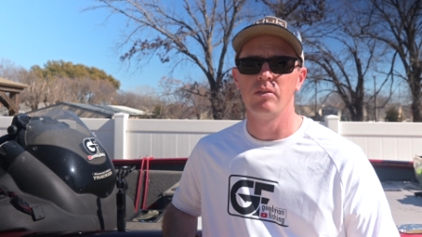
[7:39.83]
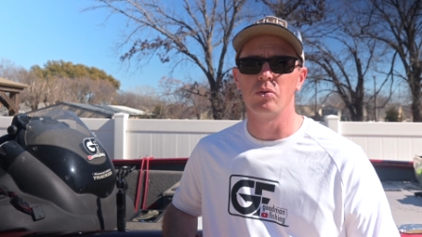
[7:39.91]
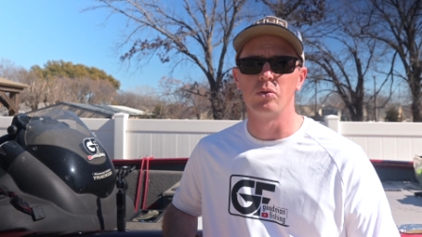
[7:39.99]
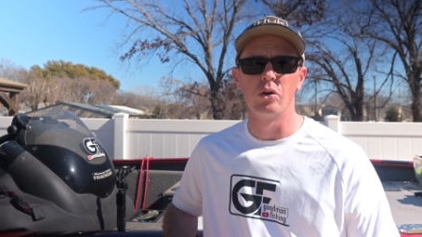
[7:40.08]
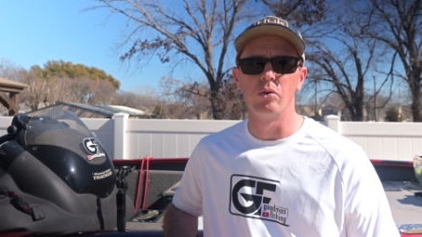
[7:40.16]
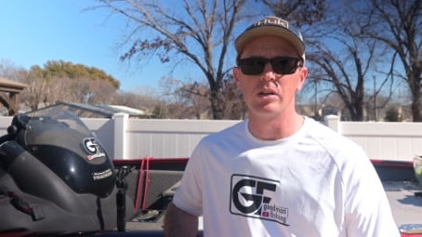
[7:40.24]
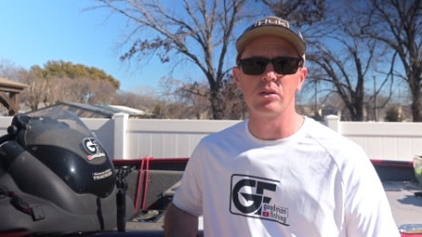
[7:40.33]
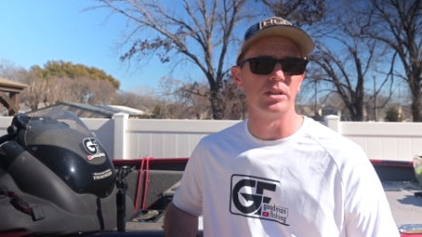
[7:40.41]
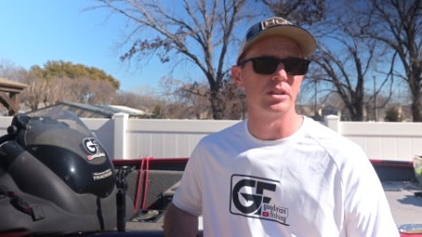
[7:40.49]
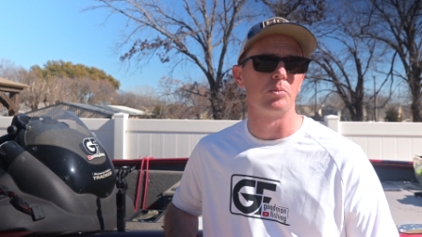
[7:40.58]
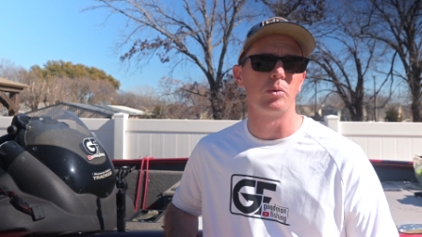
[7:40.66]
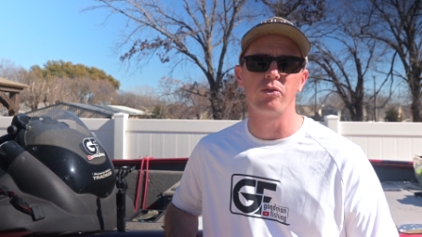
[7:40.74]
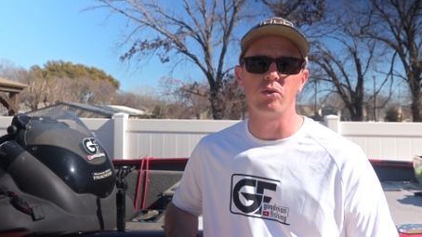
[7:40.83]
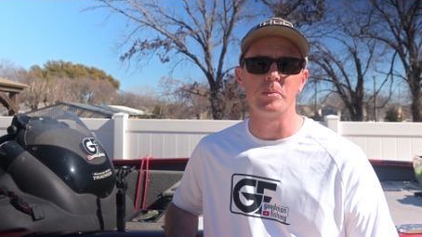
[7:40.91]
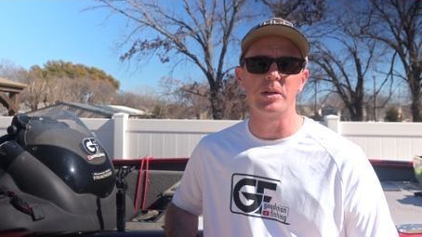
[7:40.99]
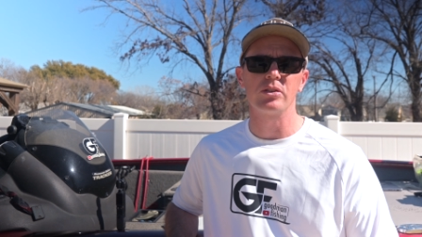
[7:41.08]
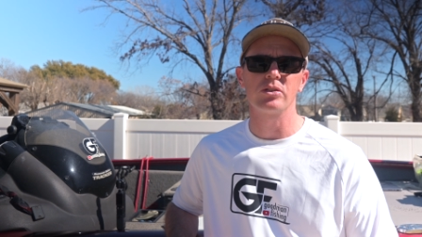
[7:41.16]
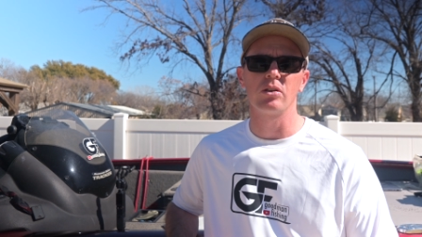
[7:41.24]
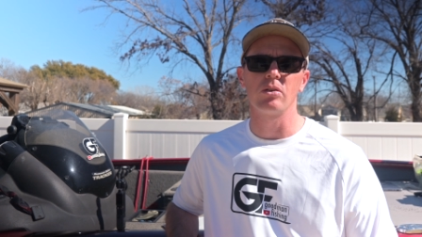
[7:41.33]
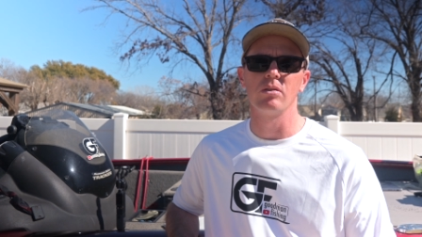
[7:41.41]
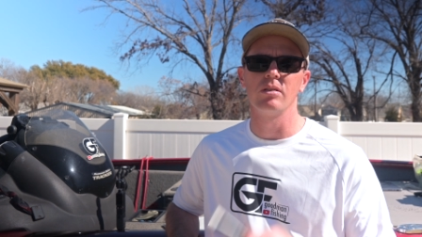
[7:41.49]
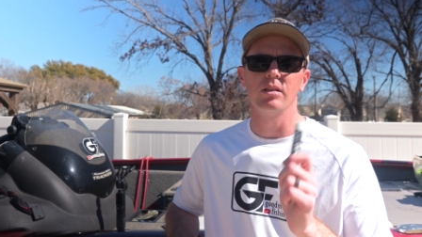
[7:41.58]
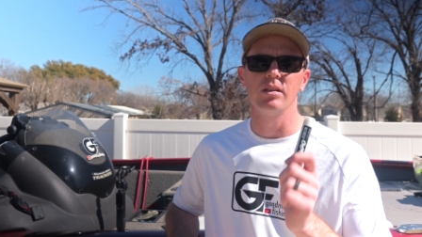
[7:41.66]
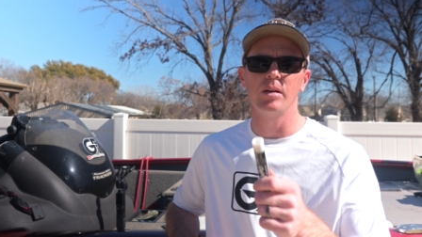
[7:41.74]
for no increase in performance. So
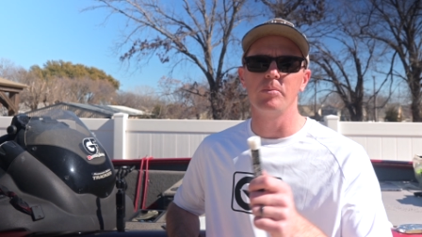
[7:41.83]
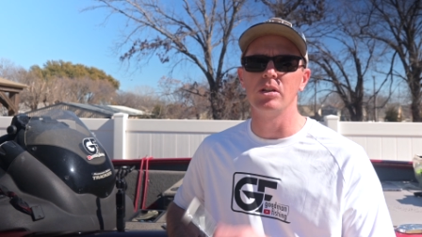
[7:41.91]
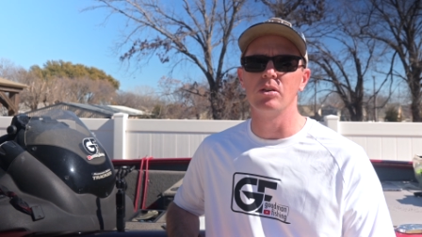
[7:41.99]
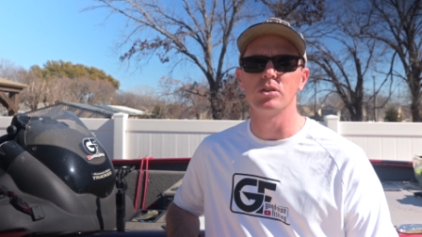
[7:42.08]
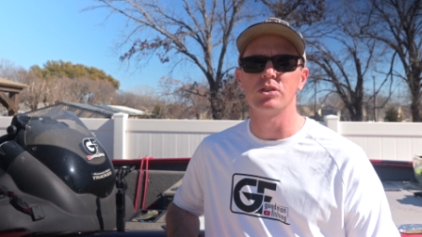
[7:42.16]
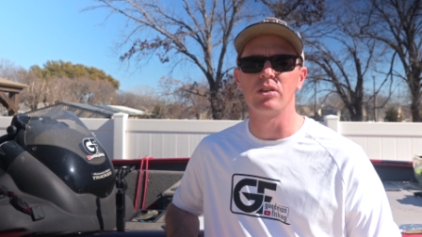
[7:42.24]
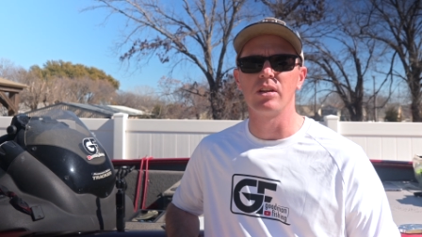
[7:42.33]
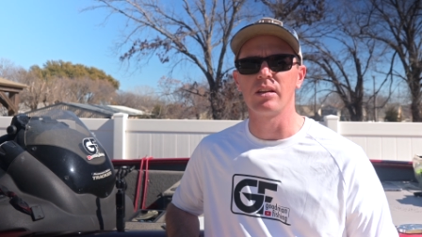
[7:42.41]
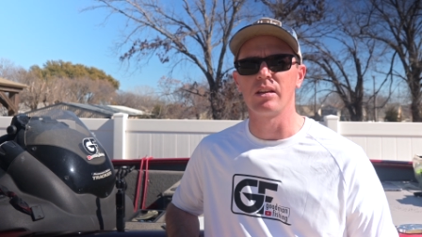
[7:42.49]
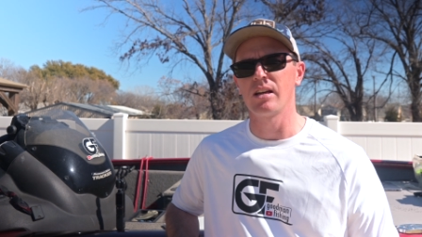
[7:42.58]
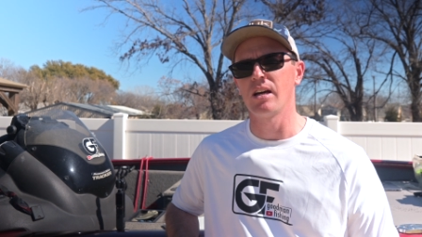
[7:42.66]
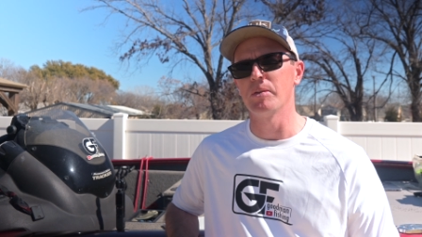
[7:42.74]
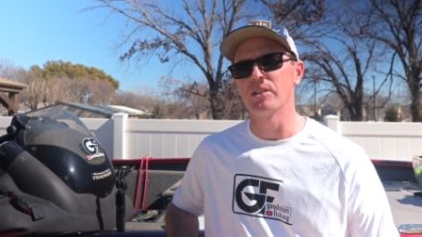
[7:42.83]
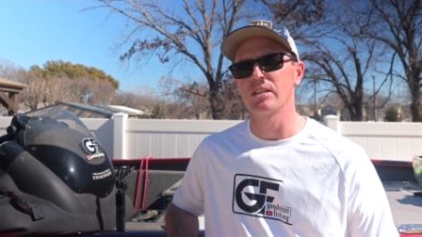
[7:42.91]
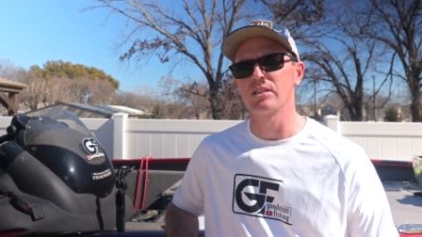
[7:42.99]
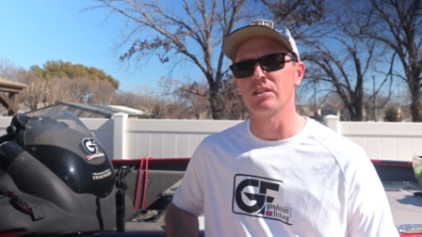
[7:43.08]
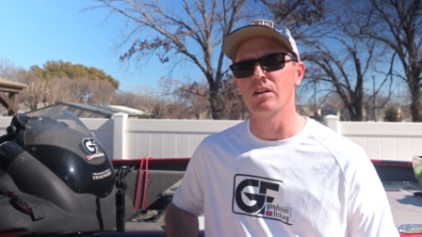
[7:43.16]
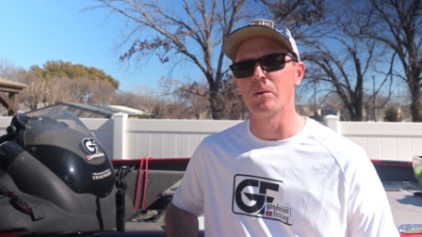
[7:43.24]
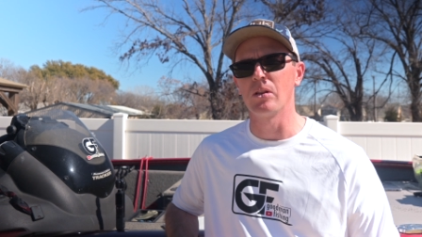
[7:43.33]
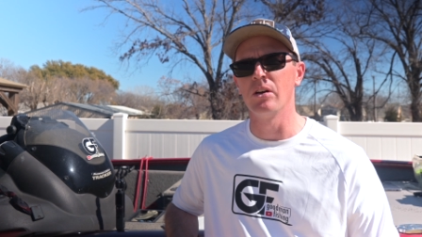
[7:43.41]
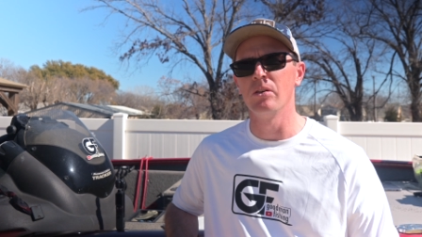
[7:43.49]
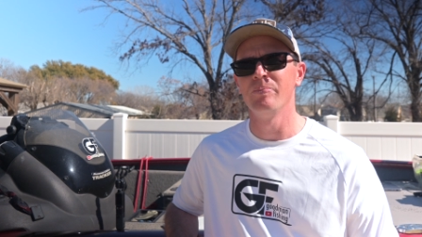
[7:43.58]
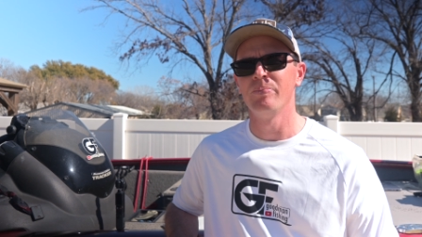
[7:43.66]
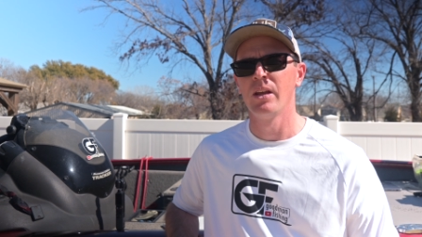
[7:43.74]
let me know what you think in the comment section down
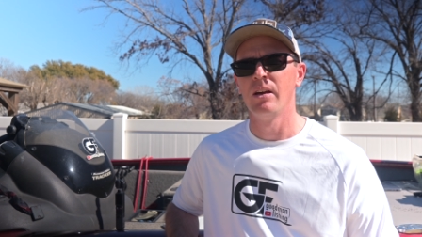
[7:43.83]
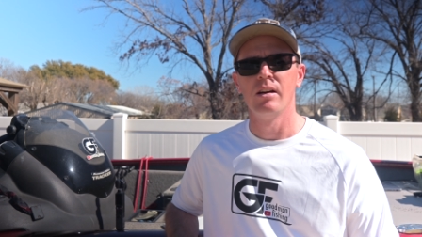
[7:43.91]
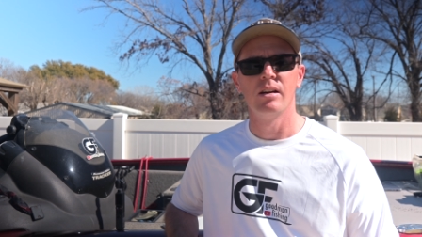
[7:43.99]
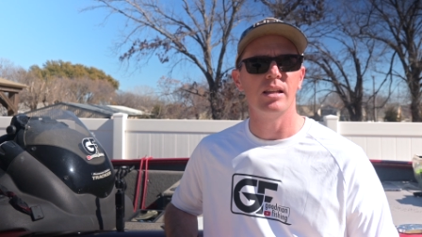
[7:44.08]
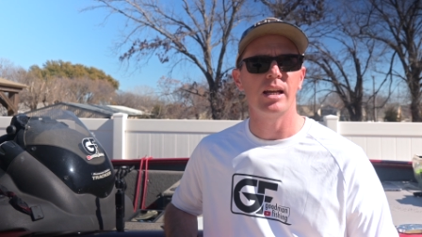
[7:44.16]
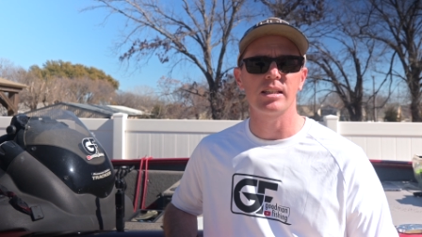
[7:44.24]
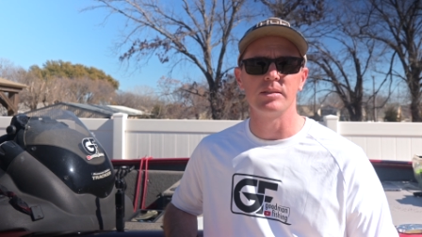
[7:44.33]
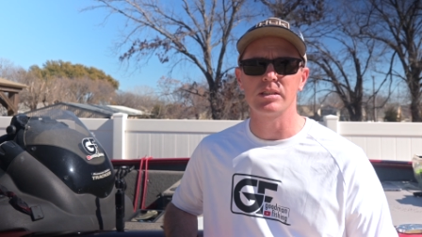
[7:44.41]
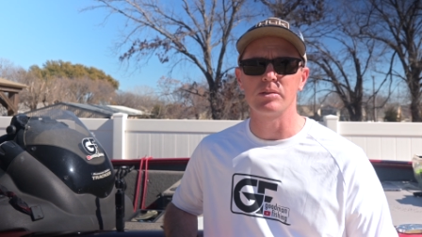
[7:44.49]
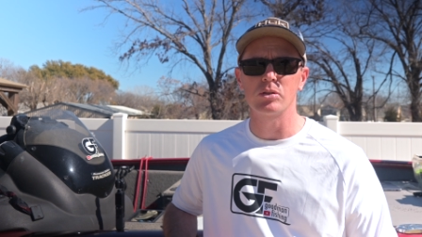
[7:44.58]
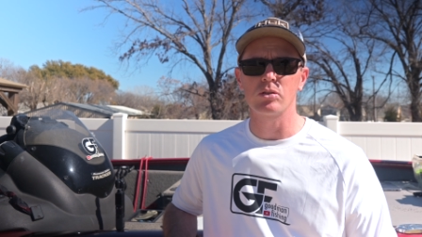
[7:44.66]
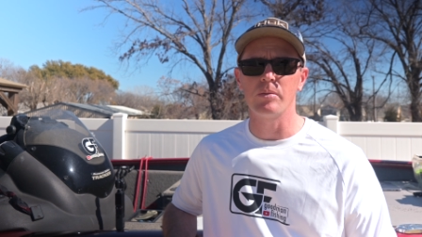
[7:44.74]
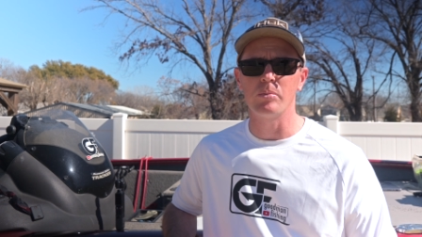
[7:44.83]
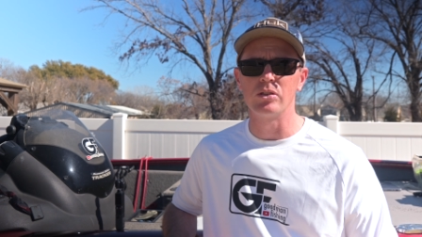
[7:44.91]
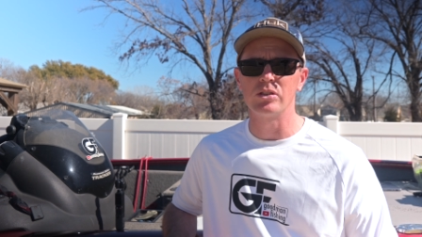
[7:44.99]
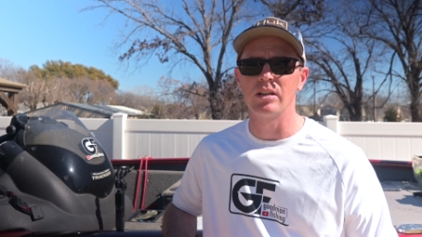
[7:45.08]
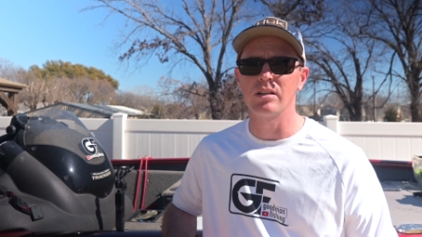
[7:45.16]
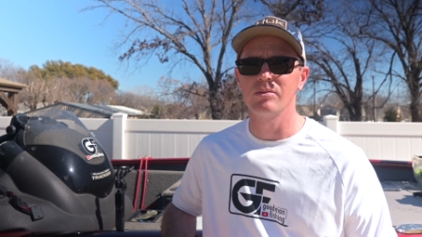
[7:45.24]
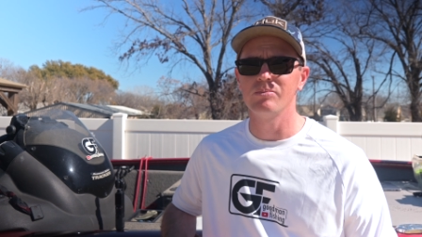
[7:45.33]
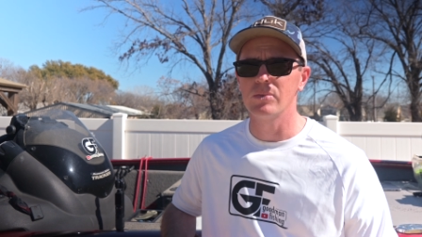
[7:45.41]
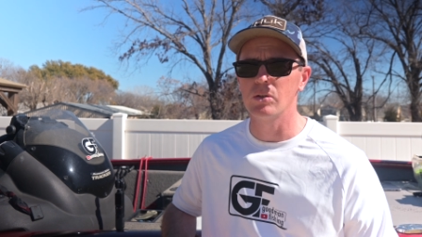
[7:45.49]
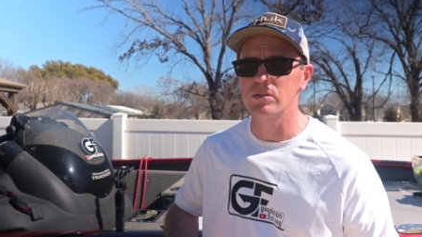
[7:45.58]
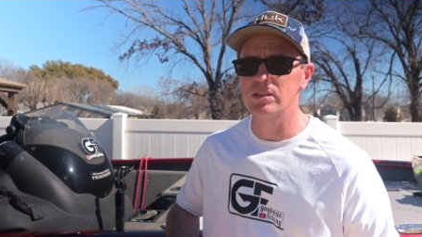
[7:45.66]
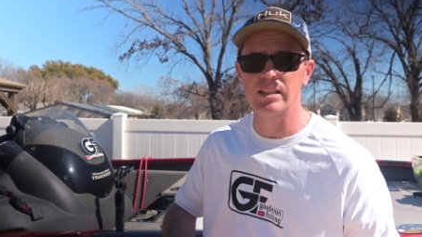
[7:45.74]
below. Like and subscribe to the channel,
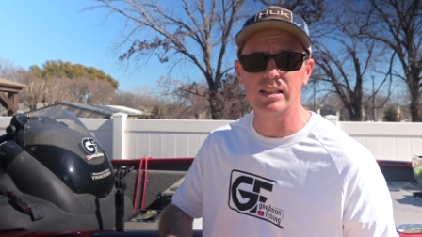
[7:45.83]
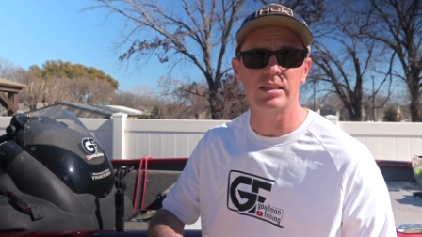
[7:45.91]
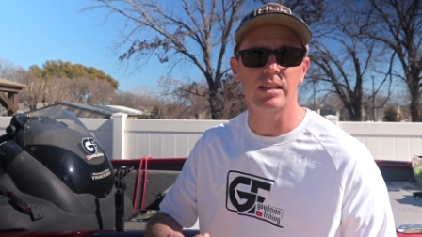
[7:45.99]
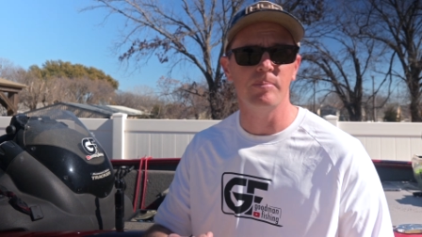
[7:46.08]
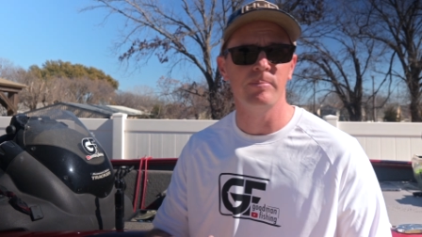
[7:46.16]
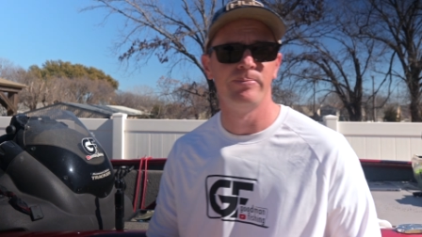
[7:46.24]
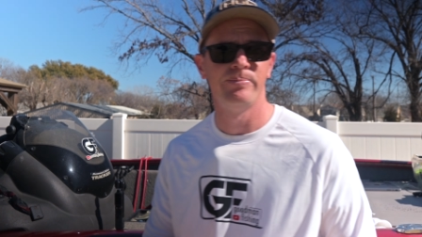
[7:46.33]
and we'll see you next time.